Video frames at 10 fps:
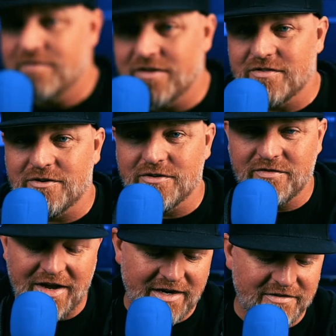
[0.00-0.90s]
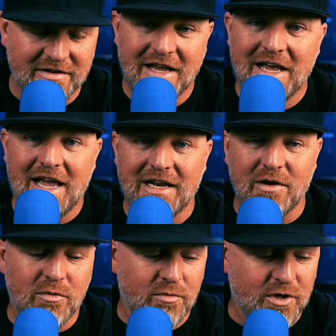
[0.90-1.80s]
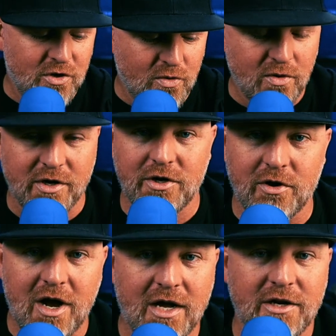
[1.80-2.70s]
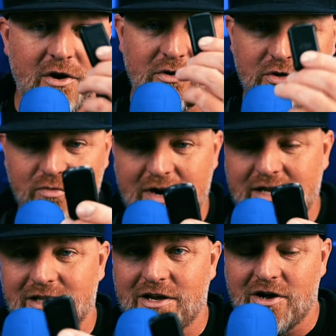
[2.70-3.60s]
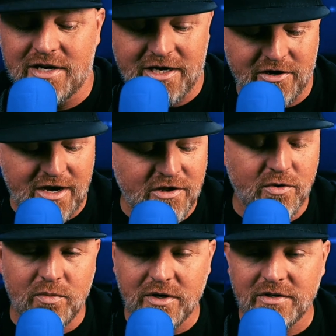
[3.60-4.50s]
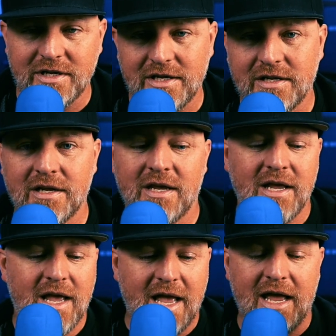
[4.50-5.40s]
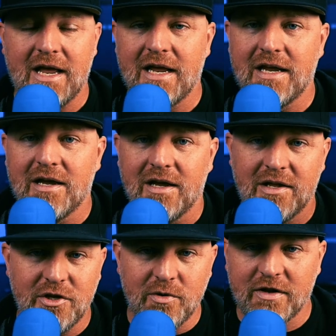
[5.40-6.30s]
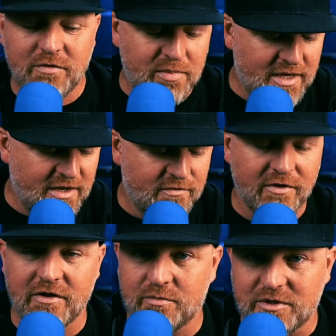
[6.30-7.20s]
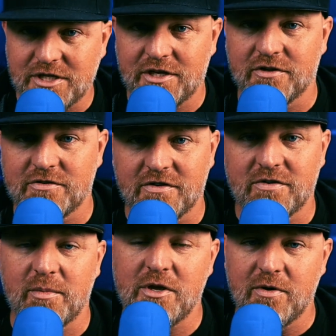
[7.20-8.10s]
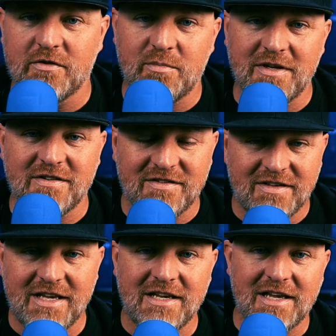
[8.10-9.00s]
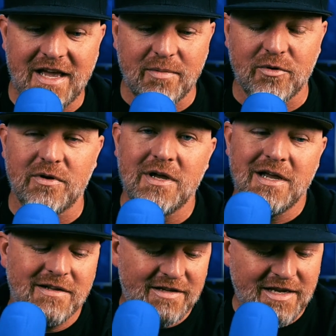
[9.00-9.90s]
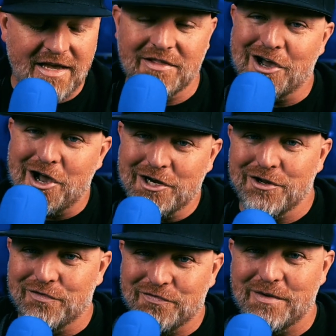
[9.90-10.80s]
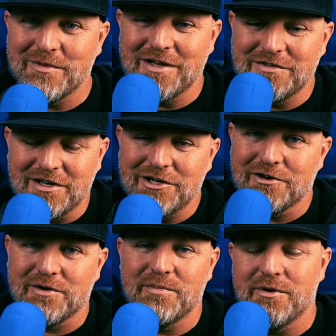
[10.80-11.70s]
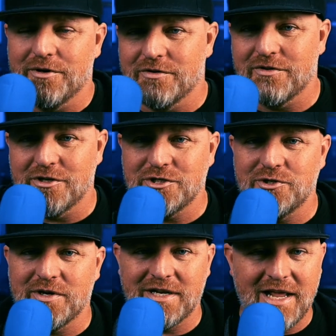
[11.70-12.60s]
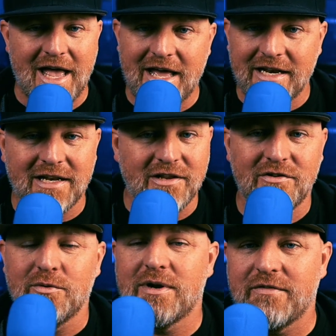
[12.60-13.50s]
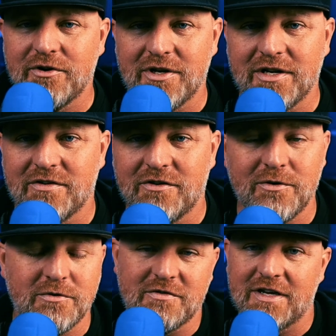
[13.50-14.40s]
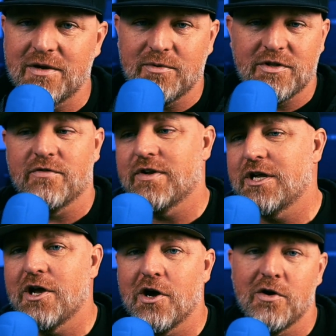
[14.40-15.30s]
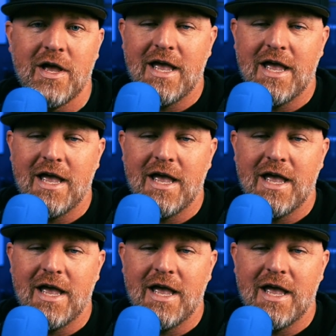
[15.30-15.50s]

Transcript: of this little device, and it will record your audio directly on here. Now, you will need a USB for this particular system, a USB-C cable to get the audio from this into your computer so that you can edit and do whatever you need to do, sync it with your video,